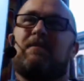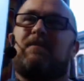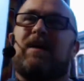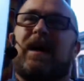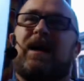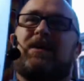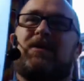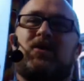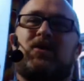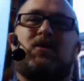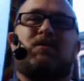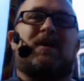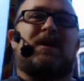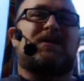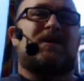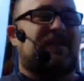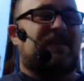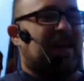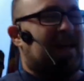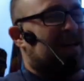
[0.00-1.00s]
paid too
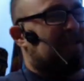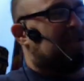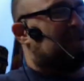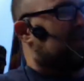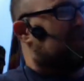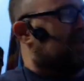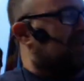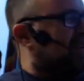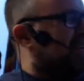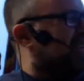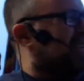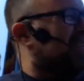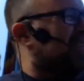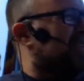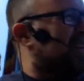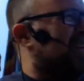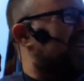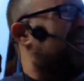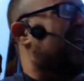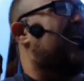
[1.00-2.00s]
much attention to it. And I was
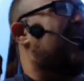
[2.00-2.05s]
like, yeah,